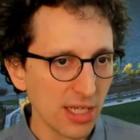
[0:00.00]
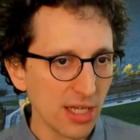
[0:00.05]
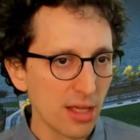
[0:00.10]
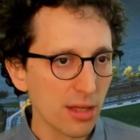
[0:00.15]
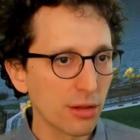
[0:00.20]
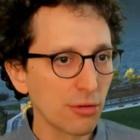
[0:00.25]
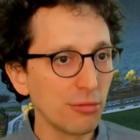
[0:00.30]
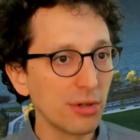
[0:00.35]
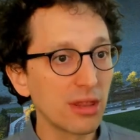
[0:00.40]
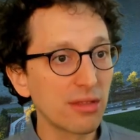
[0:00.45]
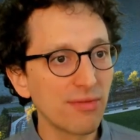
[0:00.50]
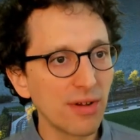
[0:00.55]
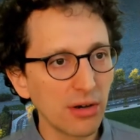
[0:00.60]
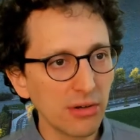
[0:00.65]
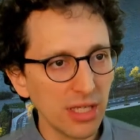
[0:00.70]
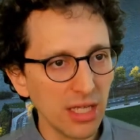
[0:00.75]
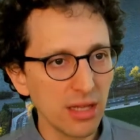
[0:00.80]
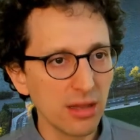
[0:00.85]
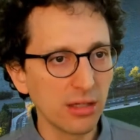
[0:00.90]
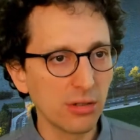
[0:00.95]
So it's very
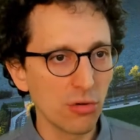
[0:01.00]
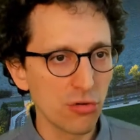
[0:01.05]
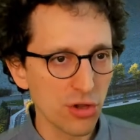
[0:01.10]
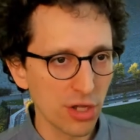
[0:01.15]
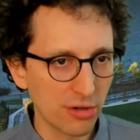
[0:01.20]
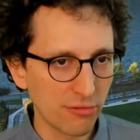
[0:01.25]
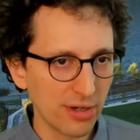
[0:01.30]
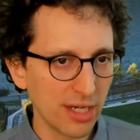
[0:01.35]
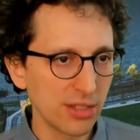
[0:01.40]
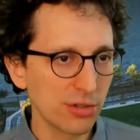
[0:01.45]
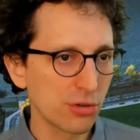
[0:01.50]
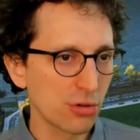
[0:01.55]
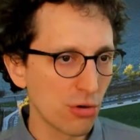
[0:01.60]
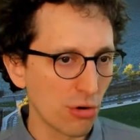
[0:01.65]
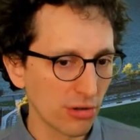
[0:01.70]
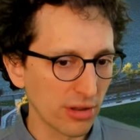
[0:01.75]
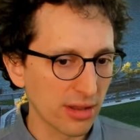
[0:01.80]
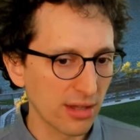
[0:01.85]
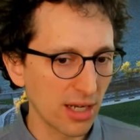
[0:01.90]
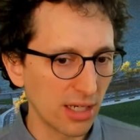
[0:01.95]
easy to generate
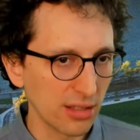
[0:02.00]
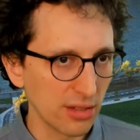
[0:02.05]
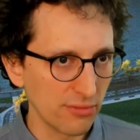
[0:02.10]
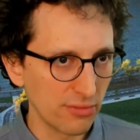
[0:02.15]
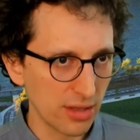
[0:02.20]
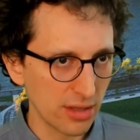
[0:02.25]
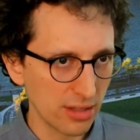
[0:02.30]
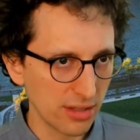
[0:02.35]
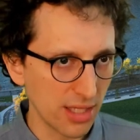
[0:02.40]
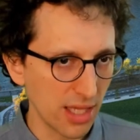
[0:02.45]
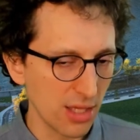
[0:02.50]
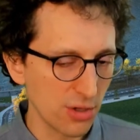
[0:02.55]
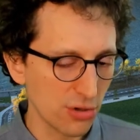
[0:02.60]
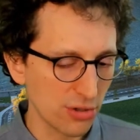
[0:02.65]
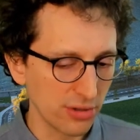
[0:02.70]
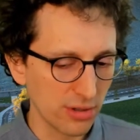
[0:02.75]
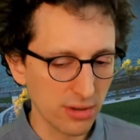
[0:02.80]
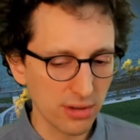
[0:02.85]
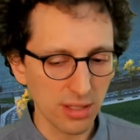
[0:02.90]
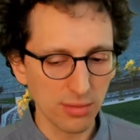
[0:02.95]
gold standard visitation
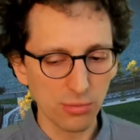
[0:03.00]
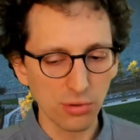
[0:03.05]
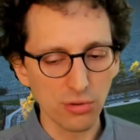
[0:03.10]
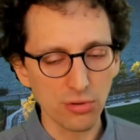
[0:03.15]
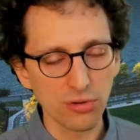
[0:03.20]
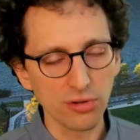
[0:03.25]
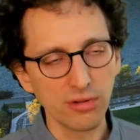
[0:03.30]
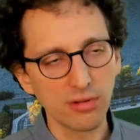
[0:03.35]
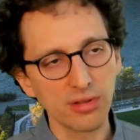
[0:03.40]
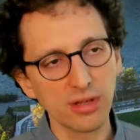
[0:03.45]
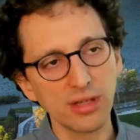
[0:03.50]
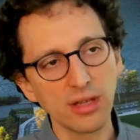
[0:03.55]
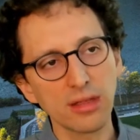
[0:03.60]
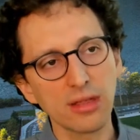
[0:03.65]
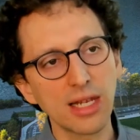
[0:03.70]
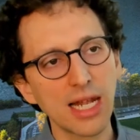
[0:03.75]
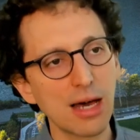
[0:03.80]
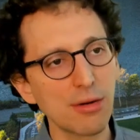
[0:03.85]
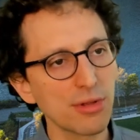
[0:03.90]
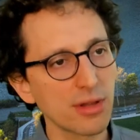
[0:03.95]
distributions. And this
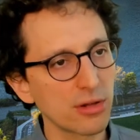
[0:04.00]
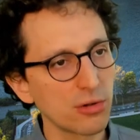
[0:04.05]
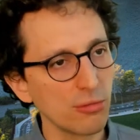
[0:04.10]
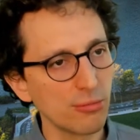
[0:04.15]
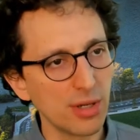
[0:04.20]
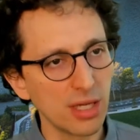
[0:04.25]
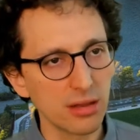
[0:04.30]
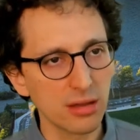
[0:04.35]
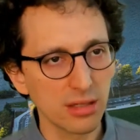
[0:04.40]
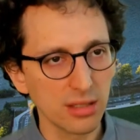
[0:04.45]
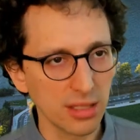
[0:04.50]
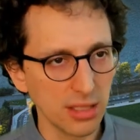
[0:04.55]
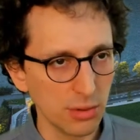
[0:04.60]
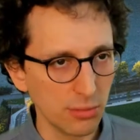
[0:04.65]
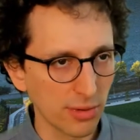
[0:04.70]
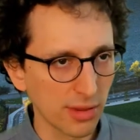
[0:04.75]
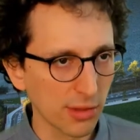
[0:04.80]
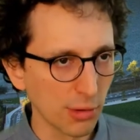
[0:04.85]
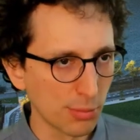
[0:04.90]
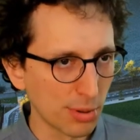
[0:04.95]
allows us to basically
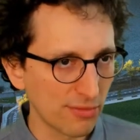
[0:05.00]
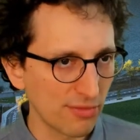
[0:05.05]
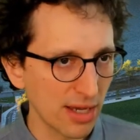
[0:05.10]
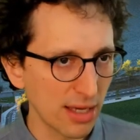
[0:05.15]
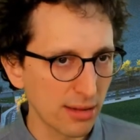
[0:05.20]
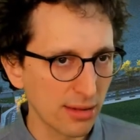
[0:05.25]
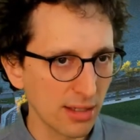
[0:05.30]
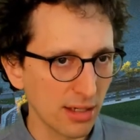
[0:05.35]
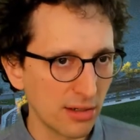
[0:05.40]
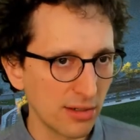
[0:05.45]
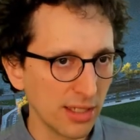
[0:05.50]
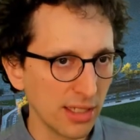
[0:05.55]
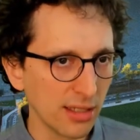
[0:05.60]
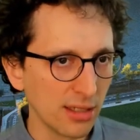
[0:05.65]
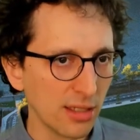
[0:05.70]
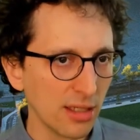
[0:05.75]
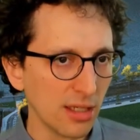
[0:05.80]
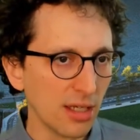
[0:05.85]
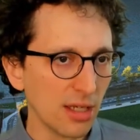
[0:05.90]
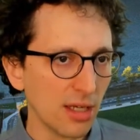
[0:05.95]
use supervised learning,
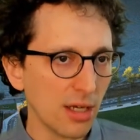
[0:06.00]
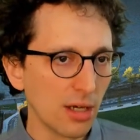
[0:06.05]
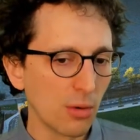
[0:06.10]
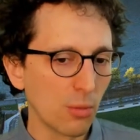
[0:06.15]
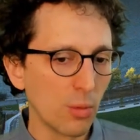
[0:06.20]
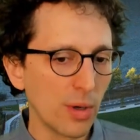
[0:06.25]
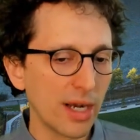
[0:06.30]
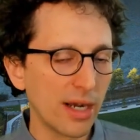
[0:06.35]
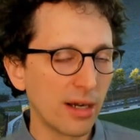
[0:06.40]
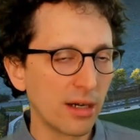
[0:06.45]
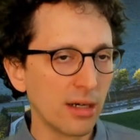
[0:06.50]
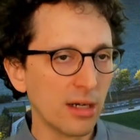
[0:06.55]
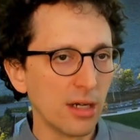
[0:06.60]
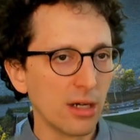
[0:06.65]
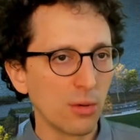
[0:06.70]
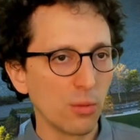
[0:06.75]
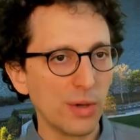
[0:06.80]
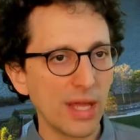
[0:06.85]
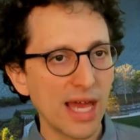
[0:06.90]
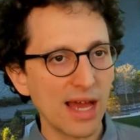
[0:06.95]
where
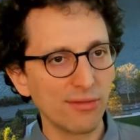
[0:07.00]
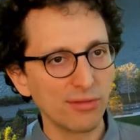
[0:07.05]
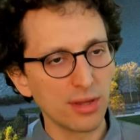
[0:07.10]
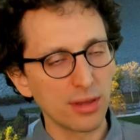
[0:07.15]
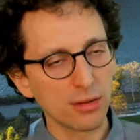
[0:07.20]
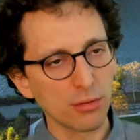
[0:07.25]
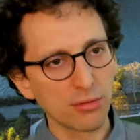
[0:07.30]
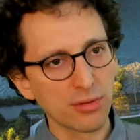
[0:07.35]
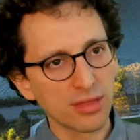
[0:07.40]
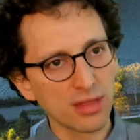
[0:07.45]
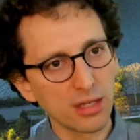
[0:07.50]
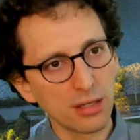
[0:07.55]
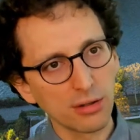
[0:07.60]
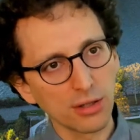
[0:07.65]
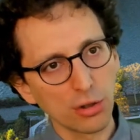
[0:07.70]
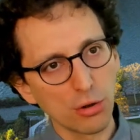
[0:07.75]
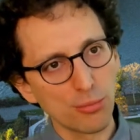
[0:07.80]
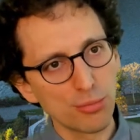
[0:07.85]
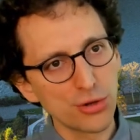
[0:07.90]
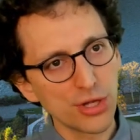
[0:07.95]
we have this auxiliary
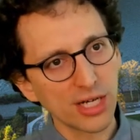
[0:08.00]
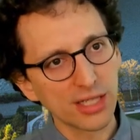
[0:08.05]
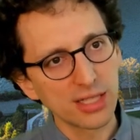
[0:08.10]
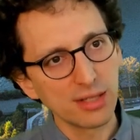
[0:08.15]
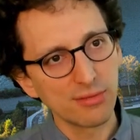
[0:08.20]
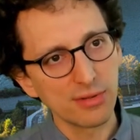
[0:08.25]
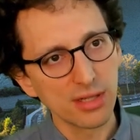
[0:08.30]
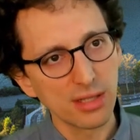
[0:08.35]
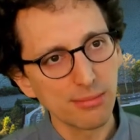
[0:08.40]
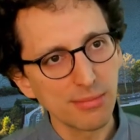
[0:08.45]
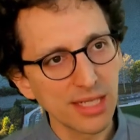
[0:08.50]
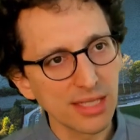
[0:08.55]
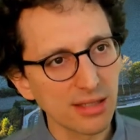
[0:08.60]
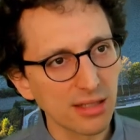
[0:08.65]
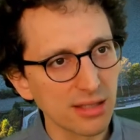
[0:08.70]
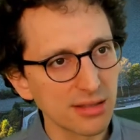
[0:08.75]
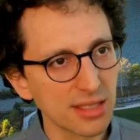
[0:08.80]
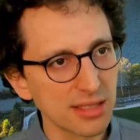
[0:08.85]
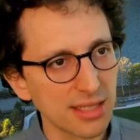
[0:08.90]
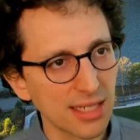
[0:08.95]
objective in the
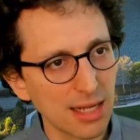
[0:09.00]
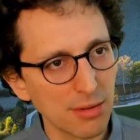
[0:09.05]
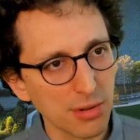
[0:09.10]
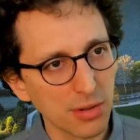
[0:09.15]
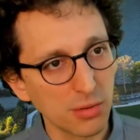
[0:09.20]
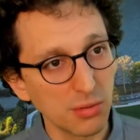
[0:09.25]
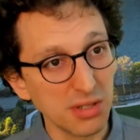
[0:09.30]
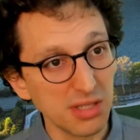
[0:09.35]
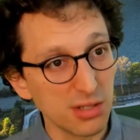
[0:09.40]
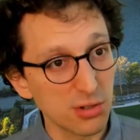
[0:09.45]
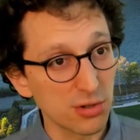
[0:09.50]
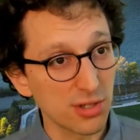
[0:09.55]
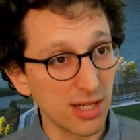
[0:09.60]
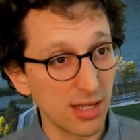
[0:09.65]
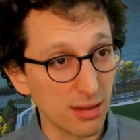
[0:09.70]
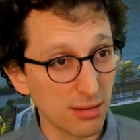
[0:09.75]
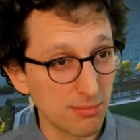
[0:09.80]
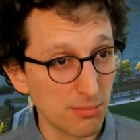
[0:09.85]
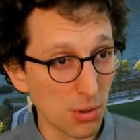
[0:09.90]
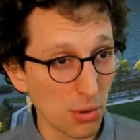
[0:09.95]
middle that allows to
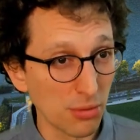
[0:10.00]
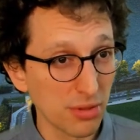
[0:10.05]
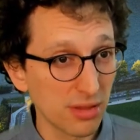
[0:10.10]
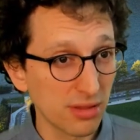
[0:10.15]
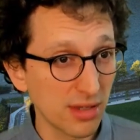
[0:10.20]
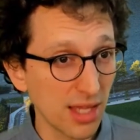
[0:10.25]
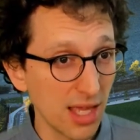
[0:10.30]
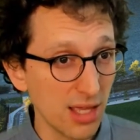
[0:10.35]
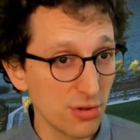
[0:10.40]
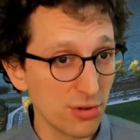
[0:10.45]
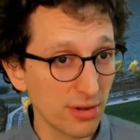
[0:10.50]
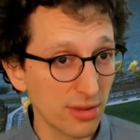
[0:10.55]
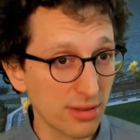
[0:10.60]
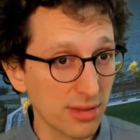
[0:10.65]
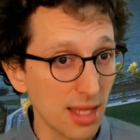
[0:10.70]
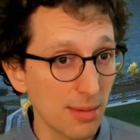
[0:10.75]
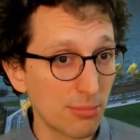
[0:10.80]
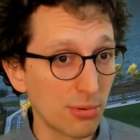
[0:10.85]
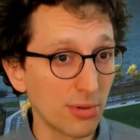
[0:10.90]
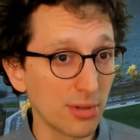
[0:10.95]
initialize both stages
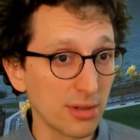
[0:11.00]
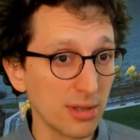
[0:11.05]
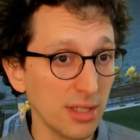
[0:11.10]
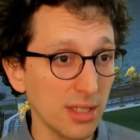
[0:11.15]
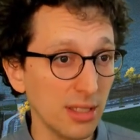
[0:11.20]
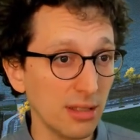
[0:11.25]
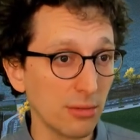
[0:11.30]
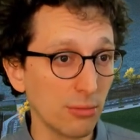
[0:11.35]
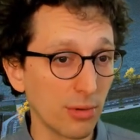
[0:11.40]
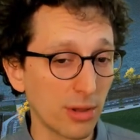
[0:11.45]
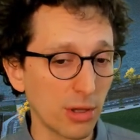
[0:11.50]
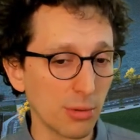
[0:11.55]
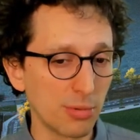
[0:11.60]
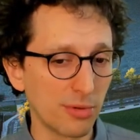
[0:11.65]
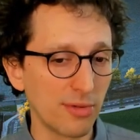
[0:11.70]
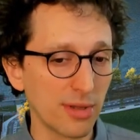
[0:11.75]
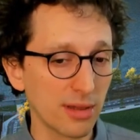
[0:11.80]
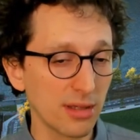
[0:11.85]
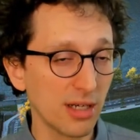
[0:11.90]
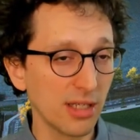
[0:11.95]
separately with
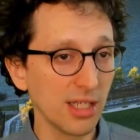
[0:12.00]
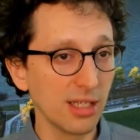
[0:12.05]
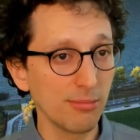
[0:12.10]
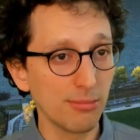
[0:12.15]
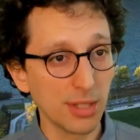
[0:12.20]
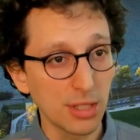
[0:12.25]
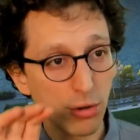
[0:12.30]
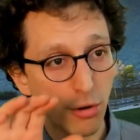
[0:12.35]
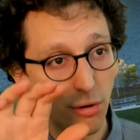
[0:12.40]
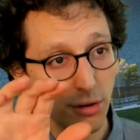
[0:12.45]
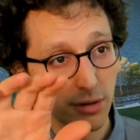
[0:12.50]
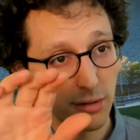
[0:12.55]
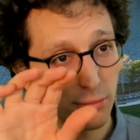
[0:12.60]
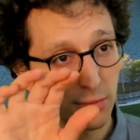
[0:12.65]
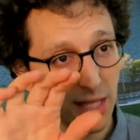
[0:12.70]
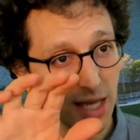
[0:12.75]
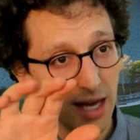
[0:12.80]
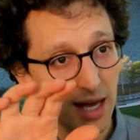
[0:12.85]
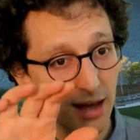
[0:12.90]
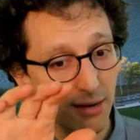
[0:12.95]
supervised learning, because we
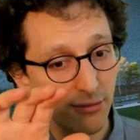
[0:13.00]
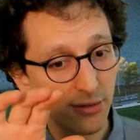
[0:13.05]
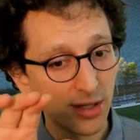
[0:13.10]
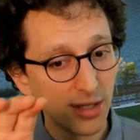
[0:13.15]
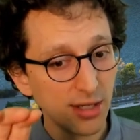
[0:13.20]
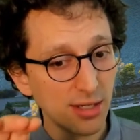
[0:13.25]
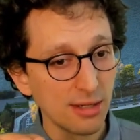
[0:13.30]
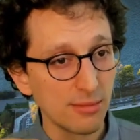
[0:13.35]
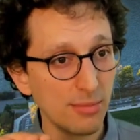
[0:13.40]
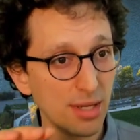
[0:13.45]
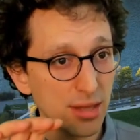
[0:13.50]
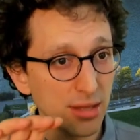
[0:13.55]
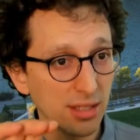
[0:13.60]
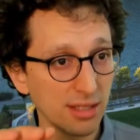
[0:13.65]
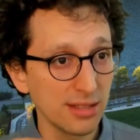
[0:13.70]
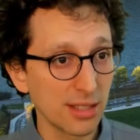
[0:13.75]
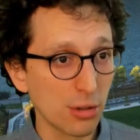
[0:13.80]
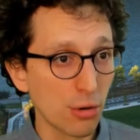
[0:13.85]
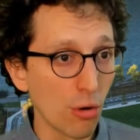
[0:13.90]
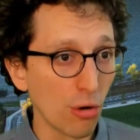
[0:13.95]
have basically
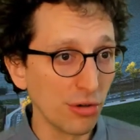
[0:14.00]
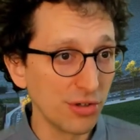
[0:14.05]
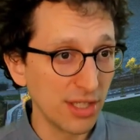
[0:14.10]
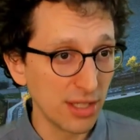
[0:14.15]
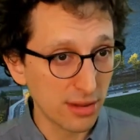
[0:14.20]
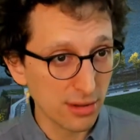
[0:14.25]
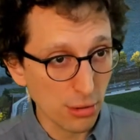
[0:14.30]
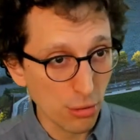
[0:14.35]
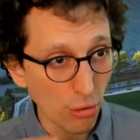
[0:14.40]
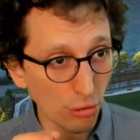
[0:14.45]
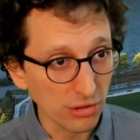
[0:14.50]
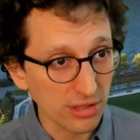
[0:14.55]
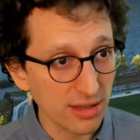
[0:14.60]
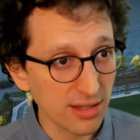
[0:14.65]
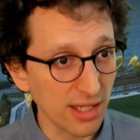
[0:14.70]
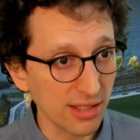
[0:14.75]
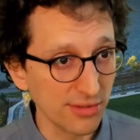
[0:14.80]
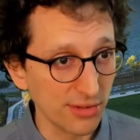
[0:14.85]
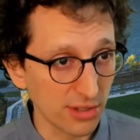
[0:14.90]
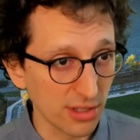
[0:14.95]
these gold
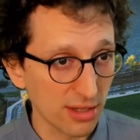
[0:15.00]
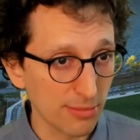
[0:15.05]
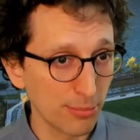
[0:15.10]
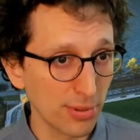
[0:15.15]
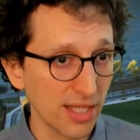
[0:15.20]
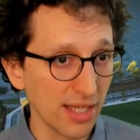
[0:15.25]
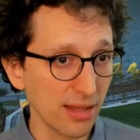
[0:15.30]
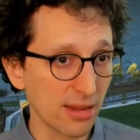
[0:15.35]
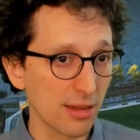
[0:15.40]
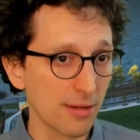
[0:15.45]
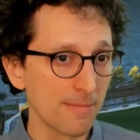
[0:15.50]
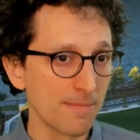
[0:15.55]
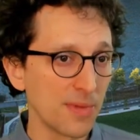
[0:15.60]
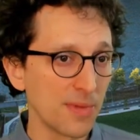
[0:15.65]
standards plans.